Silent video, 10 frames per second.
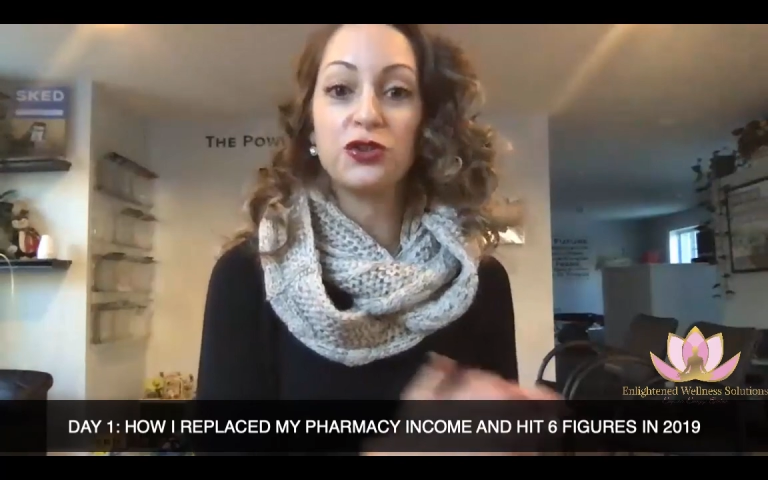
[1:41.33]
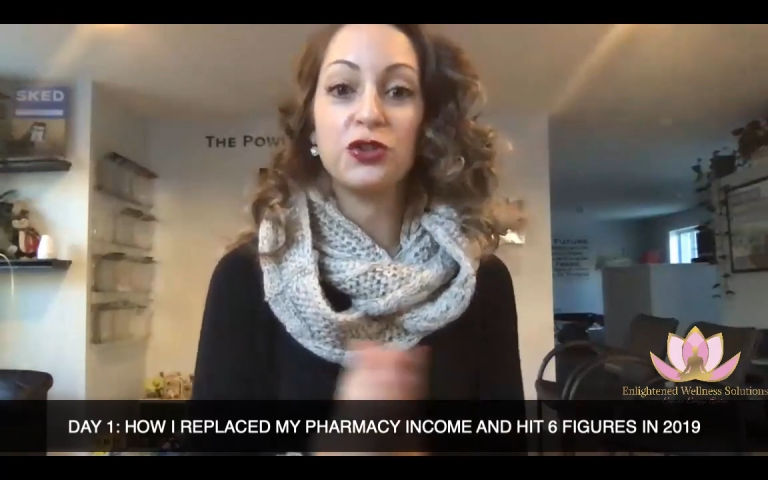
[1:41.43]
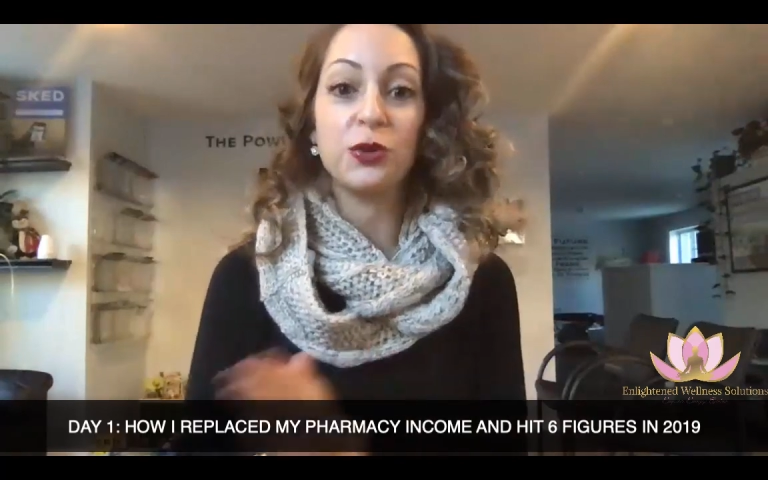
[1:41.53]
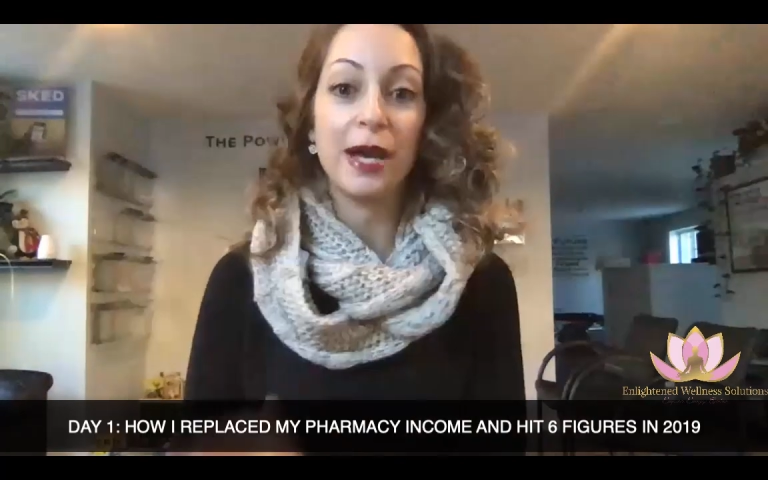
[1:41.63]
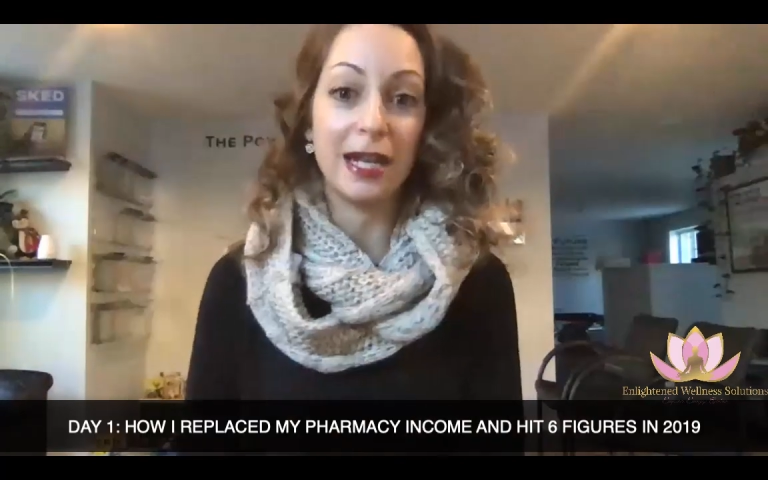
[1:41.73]

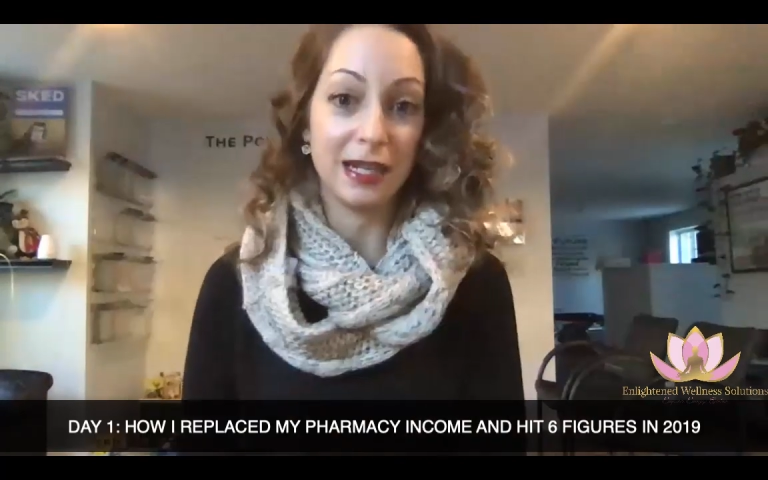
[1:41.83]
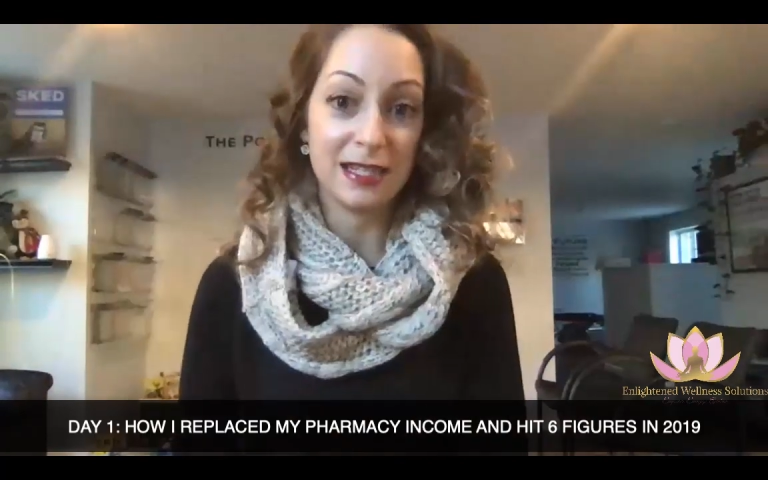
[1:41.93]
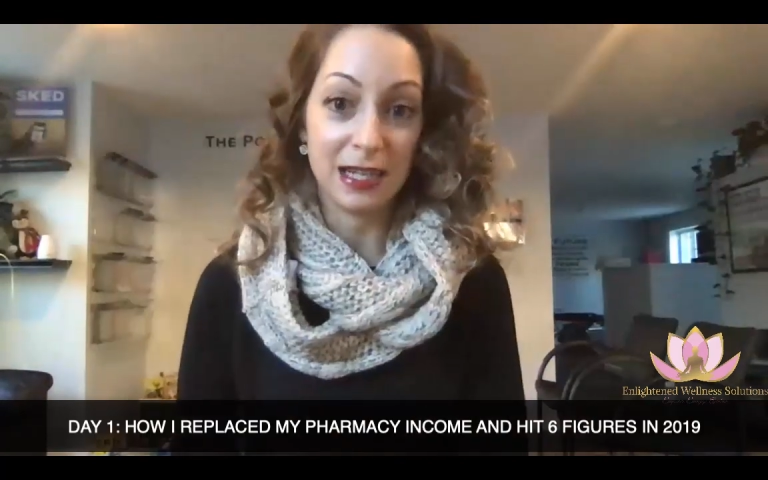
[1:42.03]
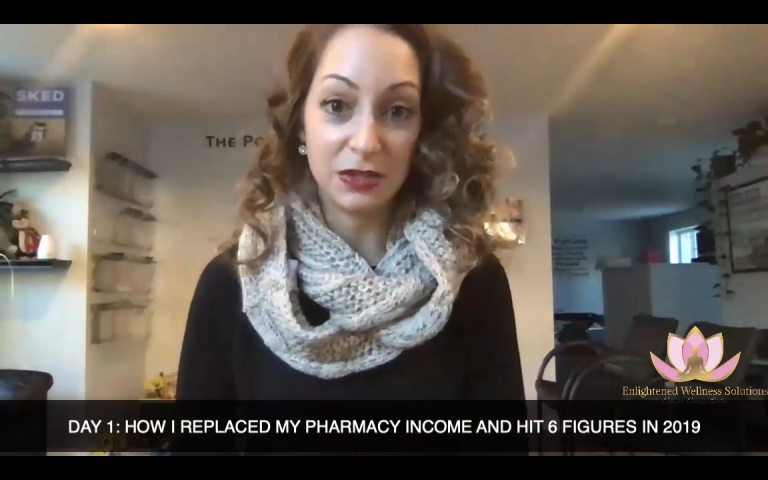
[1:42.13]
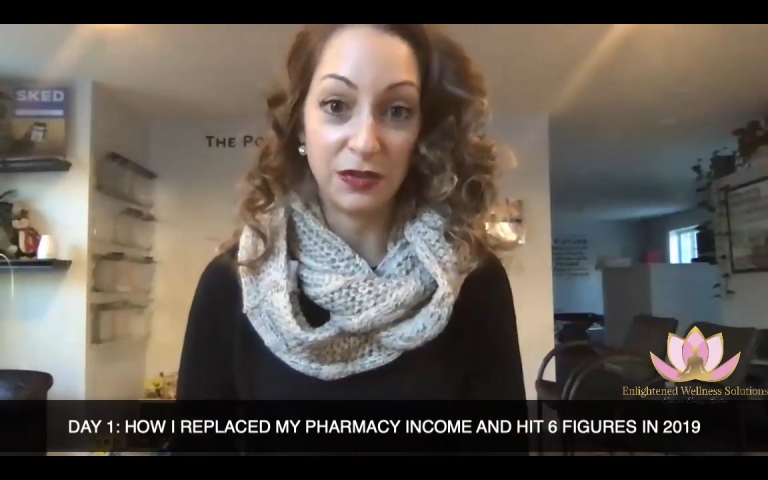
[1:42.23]
to hitting
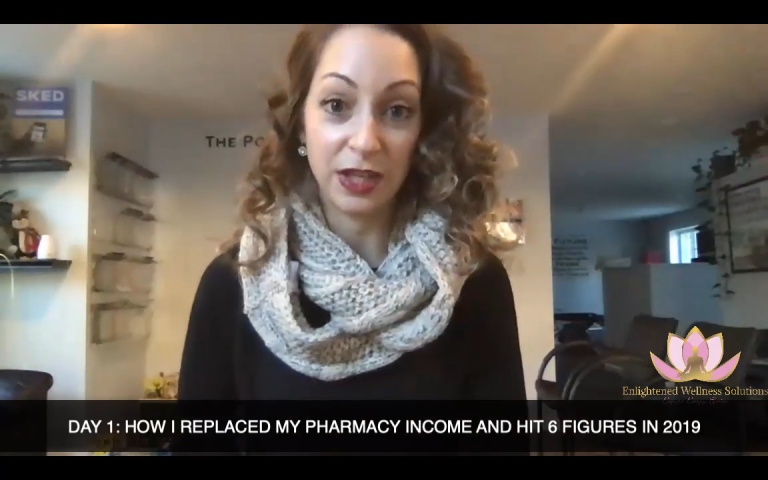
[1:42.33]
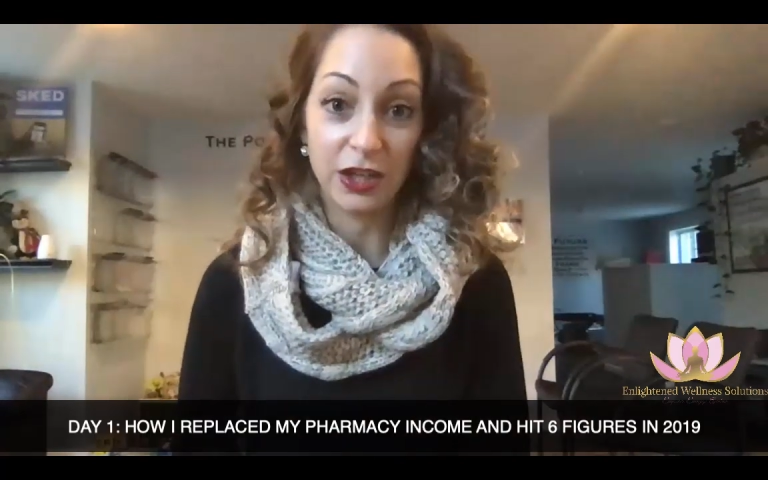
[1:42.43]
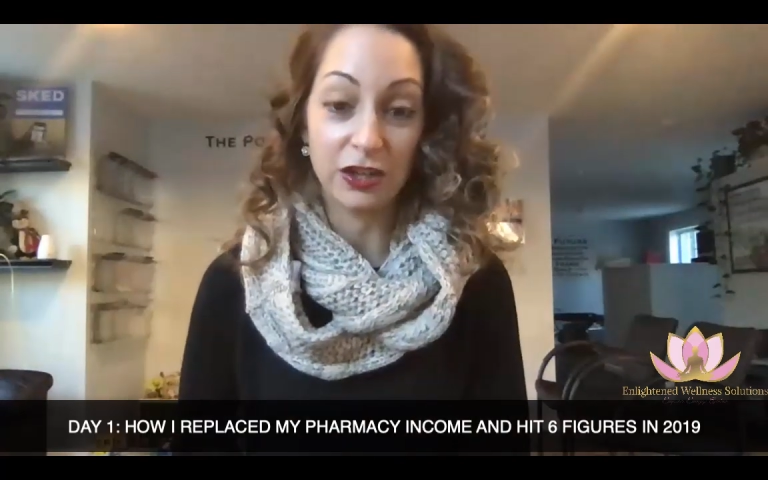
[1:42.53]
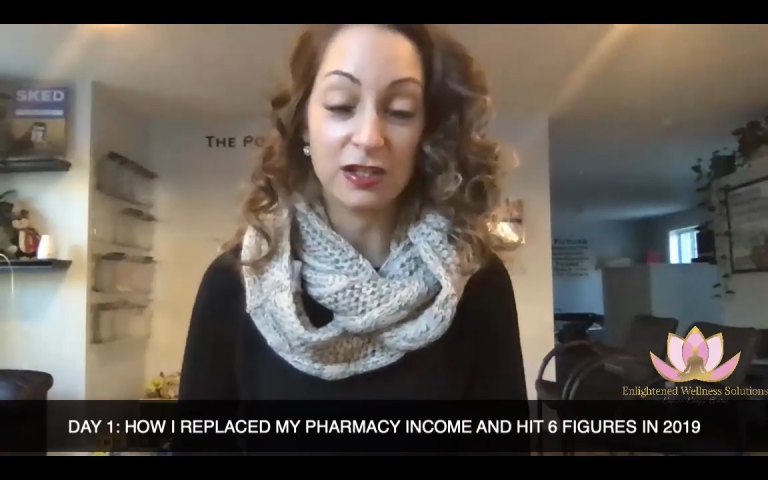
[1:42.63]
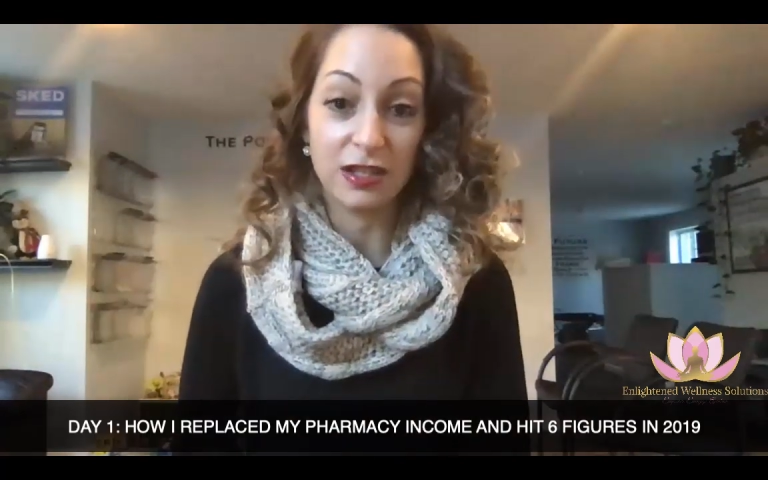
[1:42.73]
6
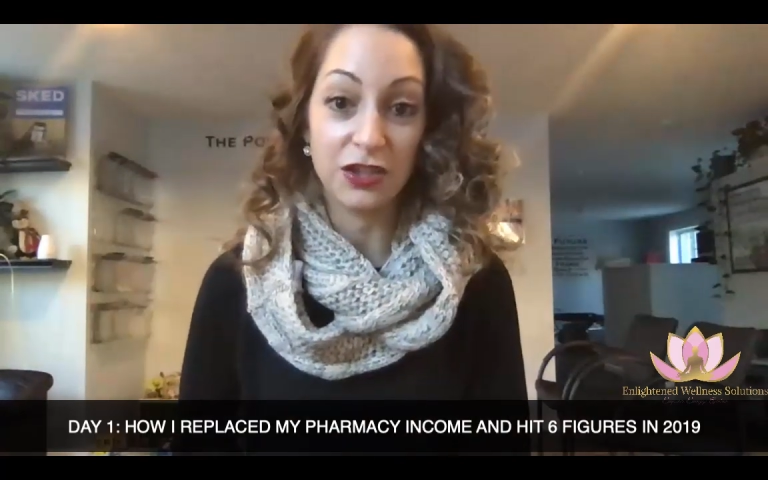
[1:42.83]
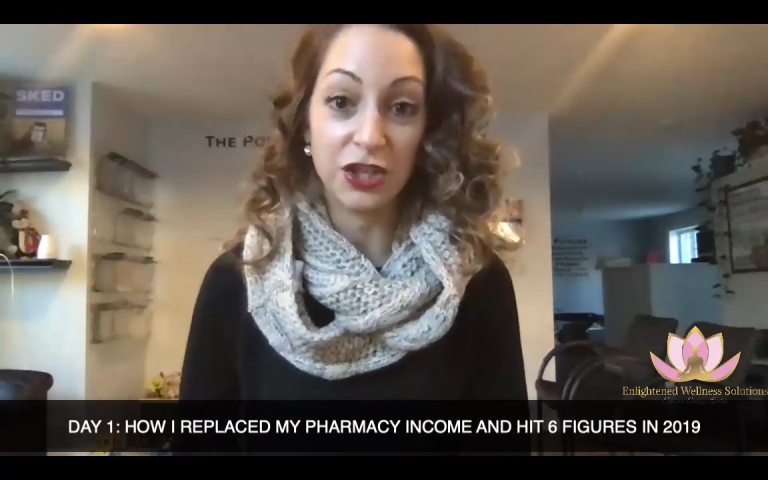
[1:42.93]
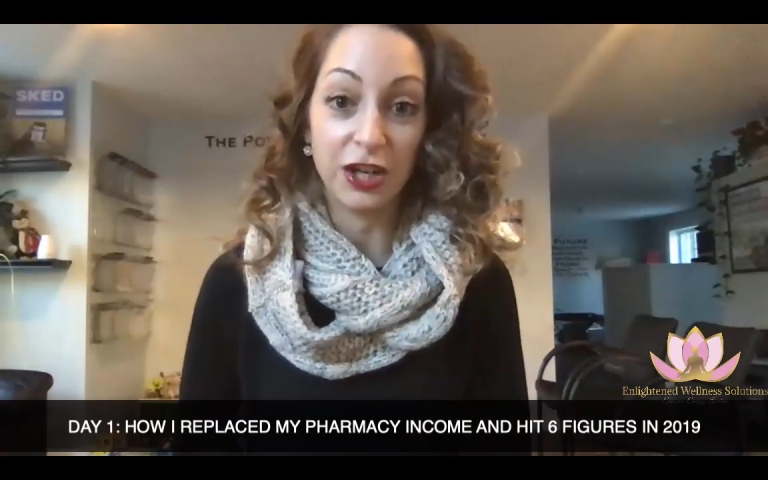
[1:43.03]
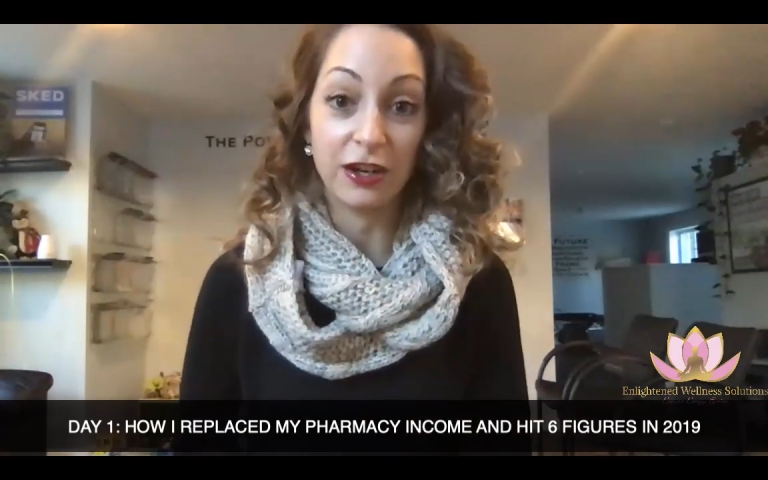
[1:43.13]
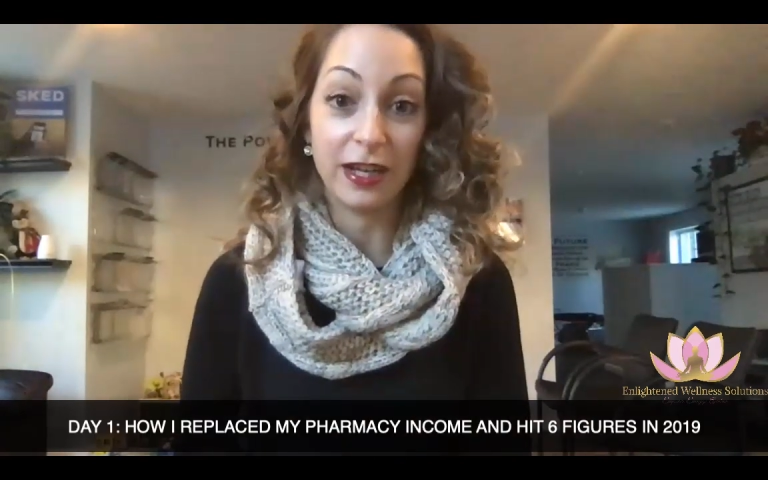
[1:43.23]
figures this
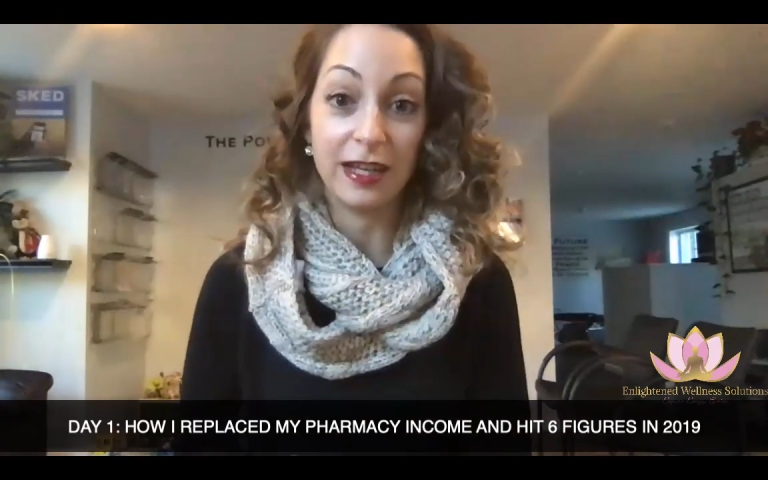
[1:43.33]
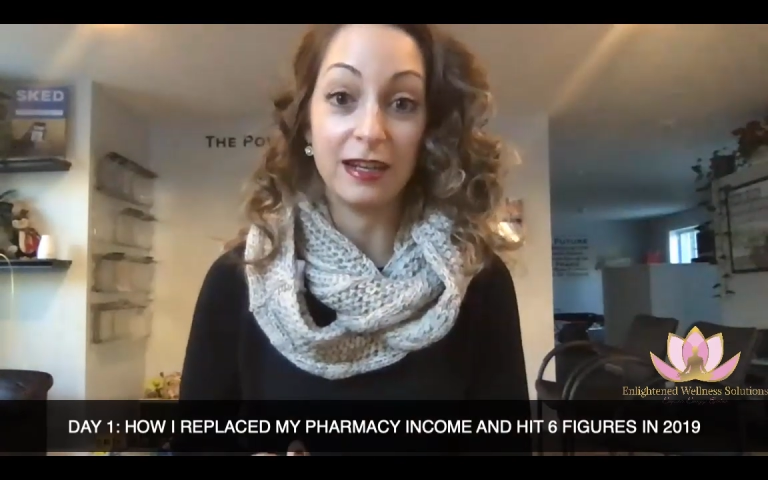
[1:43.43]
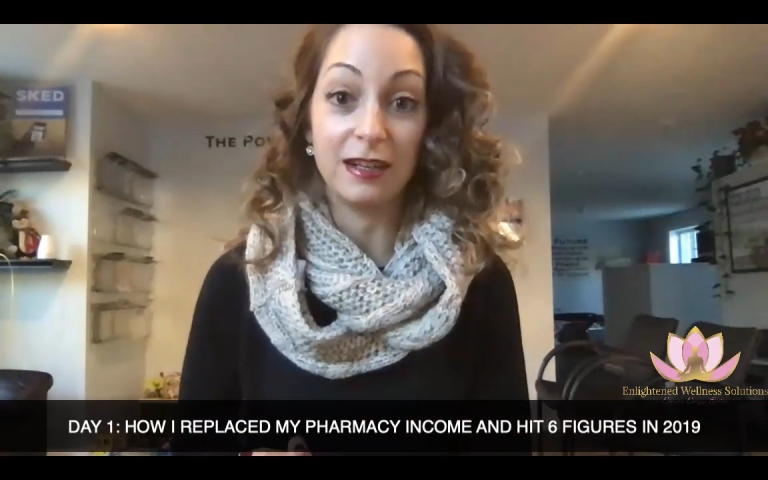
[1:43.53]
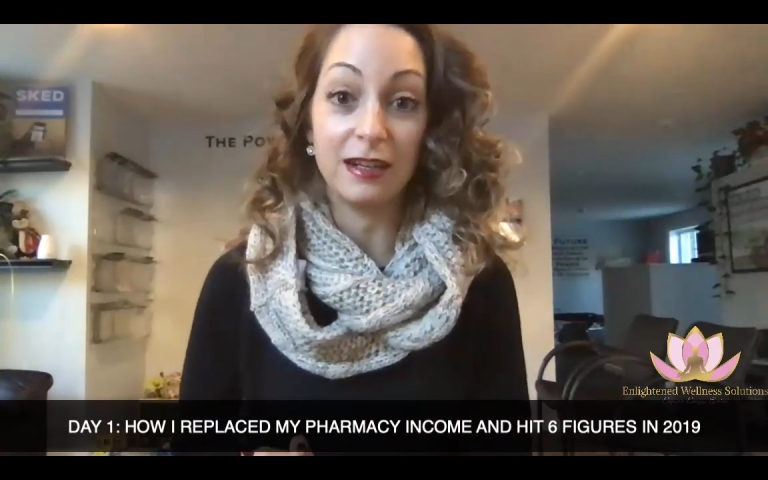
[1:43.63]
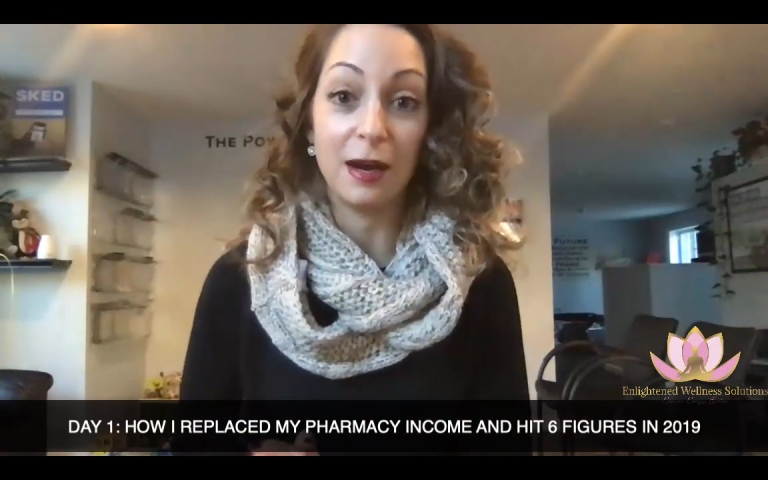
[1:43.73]
year in